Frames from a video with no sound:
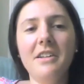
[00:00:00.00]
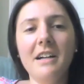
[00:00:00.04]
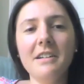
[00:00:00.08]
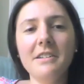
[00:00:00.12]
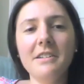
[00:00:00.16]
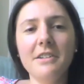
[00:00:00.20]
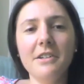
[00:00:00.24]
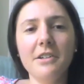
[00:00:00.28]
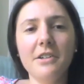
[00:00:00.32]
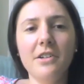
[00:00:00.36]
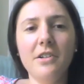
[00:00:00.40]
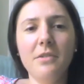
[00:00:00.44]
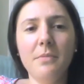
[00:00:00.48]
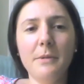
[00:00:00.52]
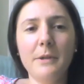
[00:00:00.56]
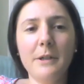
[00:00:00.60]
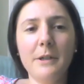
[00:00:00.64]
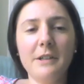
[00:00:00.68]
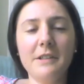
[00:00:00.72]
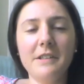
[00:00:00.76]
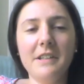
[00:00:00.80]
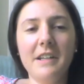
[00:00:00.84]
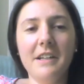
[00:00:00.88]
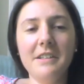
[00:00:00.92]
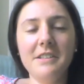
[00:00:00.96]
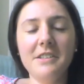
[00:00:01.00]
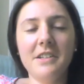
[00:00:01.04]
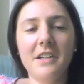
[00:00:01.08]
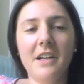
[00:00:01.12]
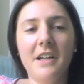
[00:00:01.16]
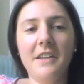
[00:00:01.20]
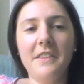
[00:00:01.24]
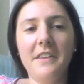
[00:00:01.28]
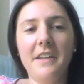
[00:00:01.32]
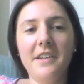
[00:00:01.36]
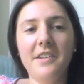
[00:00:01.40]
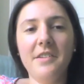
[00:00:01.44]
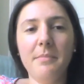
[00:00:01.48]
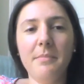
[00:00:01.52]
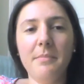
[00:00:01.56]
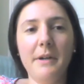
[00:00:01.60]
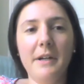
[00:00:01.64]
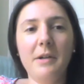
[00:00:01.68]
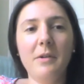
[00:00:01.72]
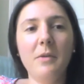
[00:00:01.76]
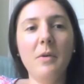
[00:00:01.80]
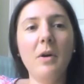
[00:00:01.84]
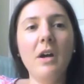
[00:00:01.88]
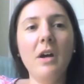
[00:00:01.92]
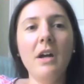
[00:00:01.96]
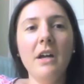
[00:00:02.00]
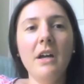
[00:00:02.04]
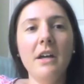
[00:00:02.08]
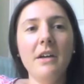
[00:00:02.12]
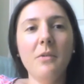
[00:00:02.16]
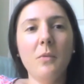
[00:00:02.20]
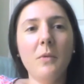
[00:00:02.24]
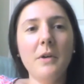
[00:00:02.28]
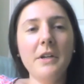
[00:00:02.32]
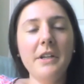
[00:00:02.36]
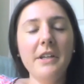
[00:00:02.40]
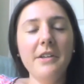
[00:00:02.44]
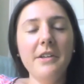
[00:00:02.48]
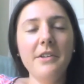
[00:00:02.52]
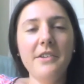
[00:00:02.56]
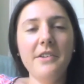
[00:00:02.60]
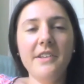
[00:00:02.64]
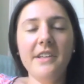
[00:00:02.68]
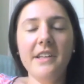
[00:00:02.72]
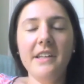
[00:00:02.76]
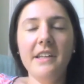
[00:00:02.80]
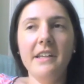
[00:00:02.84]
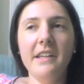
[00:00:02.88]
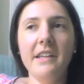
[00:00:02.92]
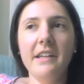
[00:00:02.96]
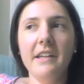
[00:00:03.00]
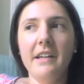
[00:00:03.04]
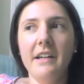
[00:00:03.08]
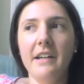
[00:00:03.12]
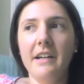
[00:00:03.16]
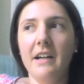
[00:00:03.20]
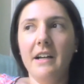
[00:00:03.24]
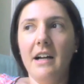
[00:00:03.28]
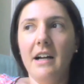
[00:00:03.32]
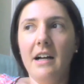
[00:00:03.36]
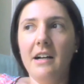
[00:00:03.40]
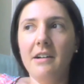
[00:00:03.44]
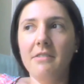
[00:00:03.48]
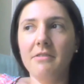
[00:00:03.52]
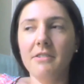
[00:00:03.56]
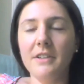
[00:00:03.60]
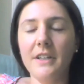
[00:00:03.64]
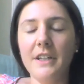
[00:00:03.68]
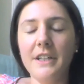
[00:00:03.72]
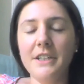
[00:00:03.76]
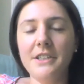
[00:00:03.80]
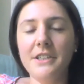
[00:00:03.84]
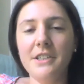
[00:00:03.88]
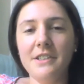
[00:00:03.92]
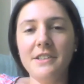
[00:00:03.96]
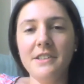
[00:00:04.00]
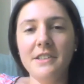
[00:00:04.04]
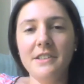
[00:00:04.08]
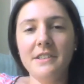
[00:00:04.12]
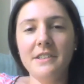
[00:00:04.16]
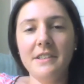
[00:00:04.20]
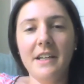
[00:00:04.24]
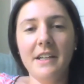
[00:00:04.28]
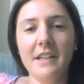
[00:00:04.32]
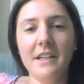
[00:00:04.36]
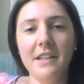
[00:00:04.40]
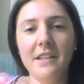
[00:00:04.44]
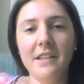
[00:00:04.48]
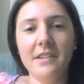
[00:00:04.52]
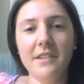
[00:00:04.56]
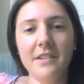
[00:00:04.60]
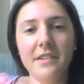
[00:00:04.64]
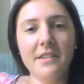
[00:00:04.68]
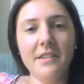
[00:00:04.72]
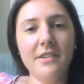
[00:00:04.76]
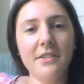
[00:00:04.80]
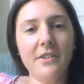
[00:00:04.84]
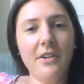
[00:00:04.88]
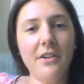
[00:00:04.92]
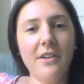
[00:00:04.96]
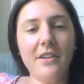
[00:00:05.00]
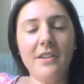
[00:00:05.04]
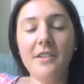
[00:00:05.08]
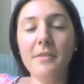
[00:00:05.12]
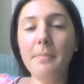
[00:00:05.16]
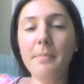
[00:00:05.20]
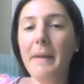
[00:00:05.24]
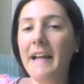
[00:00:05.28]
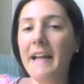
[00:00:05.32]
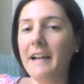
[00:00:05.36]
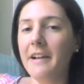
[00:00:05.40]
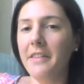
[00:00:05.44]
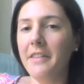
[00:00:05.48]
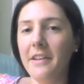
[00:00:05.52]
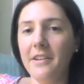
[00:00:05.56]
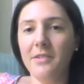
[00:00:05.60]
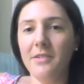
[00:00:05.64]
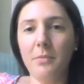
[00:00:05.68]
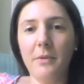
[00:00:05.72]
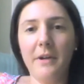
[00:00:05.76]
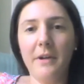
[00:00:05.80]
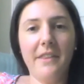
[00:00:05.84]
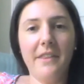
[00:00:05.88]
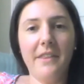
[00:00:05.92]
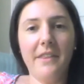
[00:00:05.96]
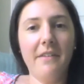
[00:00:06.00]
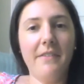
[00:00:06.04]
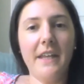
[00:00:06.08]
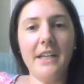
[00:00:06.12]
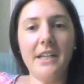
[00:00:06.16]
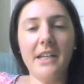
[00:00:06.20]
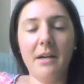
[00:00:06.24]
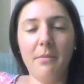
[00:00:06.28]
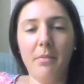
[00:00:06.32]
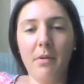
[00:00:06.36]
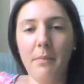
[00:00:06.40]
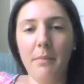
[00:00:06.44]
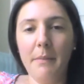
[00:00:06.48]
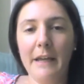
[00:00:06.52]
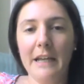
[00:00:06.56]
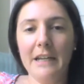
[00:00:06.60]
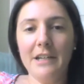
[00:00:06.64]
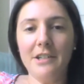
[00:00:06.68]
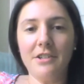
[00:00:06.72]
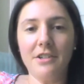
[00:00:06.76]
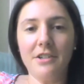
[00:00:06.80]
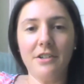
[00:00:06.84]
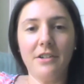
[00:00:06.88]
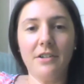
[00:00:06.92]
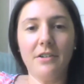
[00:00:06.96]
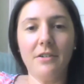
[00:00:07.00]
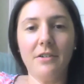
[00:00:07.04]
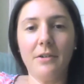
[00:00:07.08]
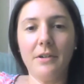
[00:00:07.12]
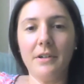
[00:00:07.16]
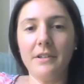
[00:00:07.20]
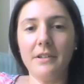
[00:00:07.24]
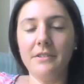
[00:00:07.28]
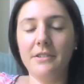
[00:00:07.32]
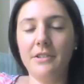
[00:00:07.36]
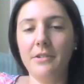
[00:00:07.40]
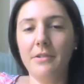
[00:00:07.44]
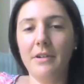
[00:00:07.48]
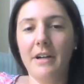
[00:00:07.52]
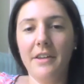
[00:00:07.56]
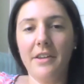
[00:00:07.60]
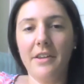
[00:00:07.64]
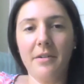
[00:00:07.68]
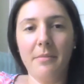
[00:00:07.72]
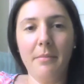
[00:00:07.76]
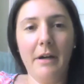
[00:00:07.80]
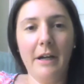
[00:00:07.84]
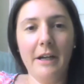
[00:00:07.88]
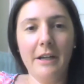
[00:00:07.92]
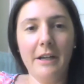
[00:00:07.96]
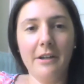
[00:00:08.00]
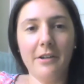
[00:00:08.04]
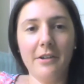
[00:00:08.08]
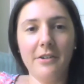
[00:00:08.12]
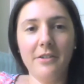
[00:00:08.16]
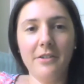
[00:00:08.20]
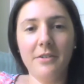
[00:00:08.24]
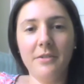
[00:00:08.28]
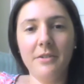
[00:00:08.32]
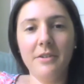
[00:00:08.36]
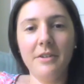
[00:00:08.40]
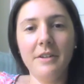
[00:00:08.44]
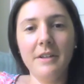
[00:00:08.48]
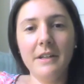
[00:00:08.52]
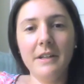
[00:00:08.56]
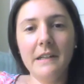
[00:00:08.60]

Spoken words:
Dr. Cooper touched on this, but what do you see religious studies students pair this with if they double major or do other minors?